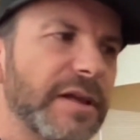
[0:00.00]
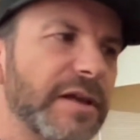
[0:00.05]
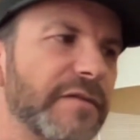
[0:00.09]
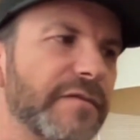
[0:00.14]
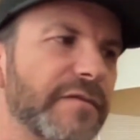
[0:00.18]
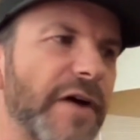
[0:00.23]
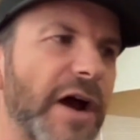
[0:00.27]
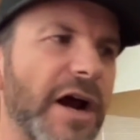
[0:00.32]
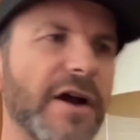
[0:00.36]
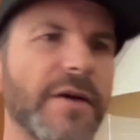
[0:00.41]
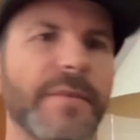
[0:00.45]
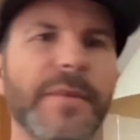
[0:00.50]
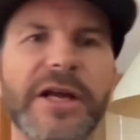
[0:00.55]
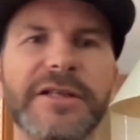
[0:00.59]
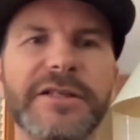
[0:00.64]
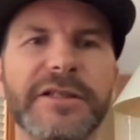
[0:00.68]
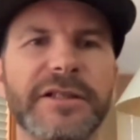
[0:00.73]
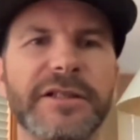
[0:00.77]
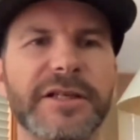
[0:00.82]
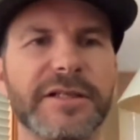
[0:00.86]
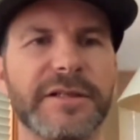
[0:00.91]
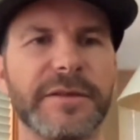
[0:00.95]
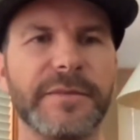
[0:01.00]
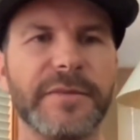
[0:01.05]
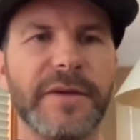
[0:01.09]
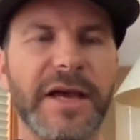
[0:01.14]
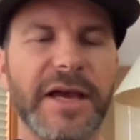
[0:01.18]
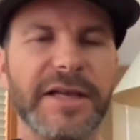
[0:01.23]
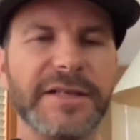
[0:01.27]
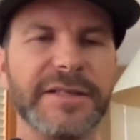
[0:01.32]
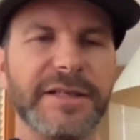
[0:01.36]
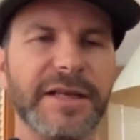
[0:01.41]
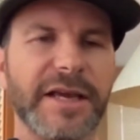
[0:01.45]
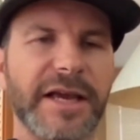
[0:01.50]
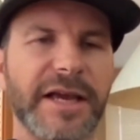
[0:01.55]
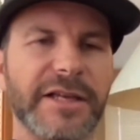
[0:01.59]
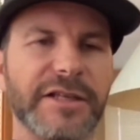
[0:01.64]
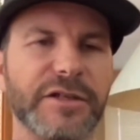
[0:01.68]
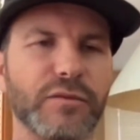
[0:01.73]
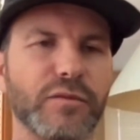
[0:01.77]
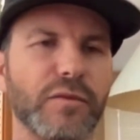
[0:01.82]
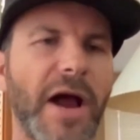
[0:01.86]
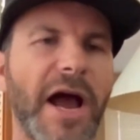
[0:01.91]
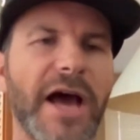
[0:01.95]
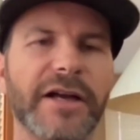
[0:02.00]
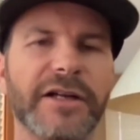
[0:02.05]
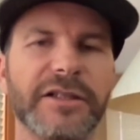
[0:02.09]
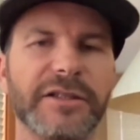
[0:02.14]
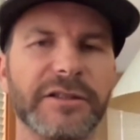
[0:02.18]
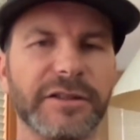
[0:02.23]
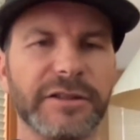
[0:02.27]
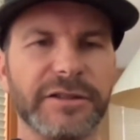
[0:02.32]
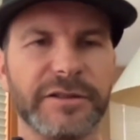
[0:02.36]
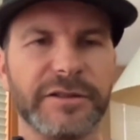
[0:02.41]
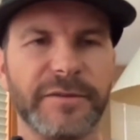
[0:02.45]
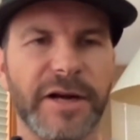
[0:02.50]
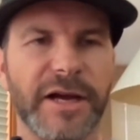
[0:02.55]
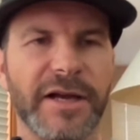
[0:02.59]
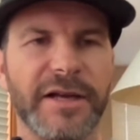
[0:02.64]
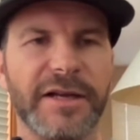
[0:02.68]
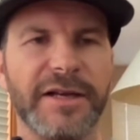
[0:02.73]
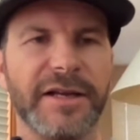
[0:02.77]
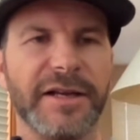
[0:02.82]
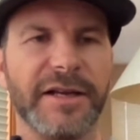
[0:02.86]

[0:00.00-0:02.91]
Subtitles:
environmentalism as radicals, right?